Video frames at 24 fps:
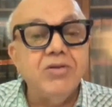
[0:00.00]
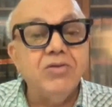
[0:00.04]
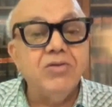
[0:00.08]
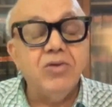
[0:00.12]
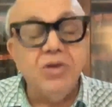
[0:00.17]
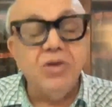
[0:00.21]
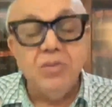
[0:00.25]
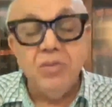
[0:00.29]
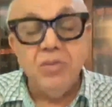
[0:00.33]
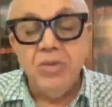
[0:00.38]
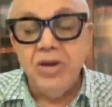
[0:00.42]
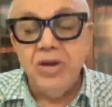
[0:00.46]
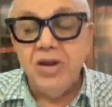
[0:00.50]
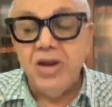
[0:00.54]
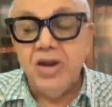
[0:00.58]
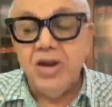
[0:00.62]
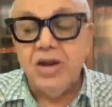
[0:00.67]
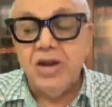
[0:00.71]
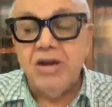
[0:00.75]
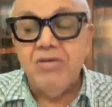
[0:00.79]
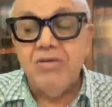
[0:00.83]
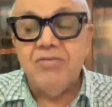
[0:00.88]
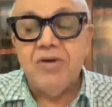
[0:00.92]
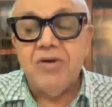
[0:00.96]
So
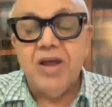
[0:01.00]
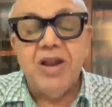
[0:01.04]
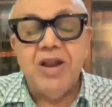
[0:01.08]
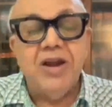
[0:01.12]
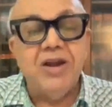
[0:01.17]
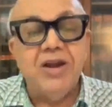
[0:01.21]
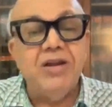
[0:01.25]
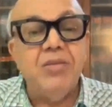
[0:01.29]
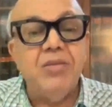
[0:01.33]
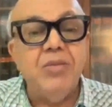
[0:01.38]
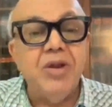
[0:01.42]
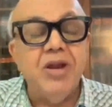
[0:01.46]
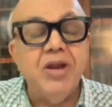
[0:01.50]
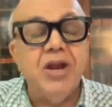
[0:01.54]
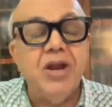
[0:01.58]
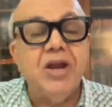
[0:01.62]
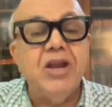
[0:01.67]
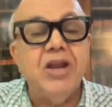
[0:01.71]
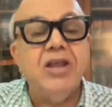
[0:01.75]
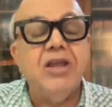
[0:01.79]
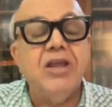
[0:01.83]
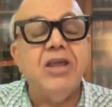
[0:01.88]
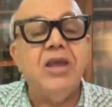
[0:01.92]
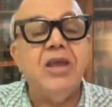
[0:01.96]
immediately file it,
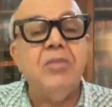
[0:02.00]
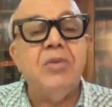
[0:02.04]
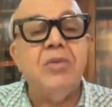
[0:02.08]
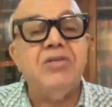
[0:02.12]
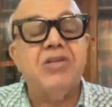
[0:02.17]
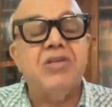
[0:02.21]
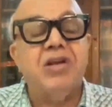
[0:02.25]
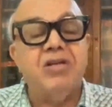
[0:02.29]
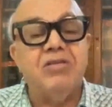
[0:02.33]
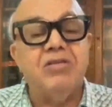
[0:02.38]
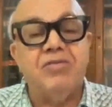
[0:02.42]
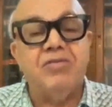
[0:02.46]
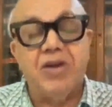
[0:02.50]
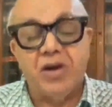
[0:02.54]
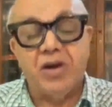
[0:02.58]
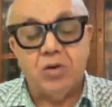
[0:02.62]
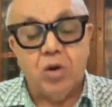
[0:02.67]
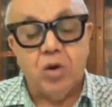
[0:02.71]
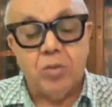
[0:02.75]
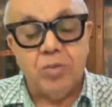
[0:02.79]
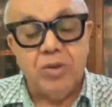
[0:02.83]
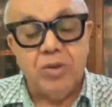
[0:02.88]
immediately keep it certified